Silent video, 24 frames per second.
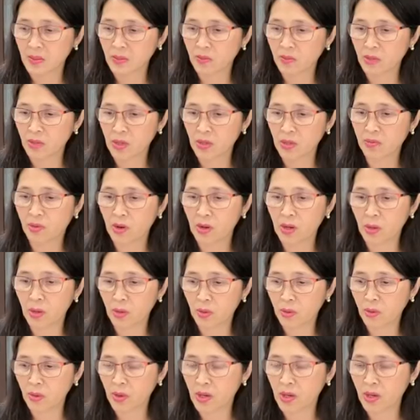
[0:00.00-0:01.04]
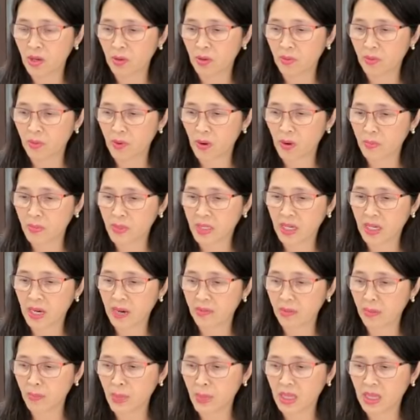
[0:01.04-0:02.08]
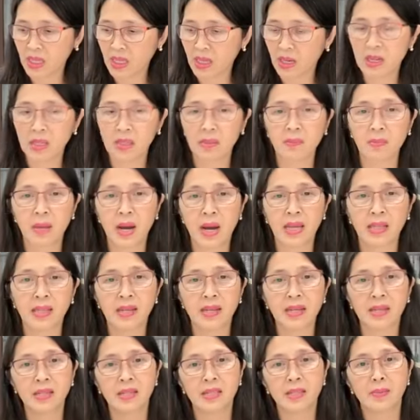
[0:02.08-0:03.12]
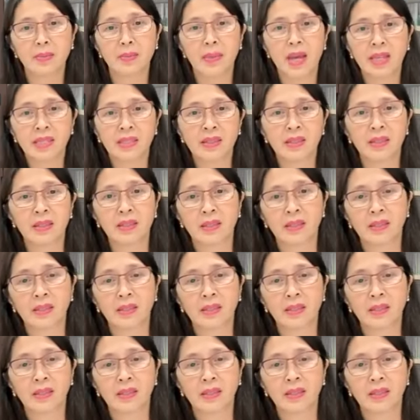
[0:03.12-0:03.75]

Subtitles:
we follow from the government that led by the Samdech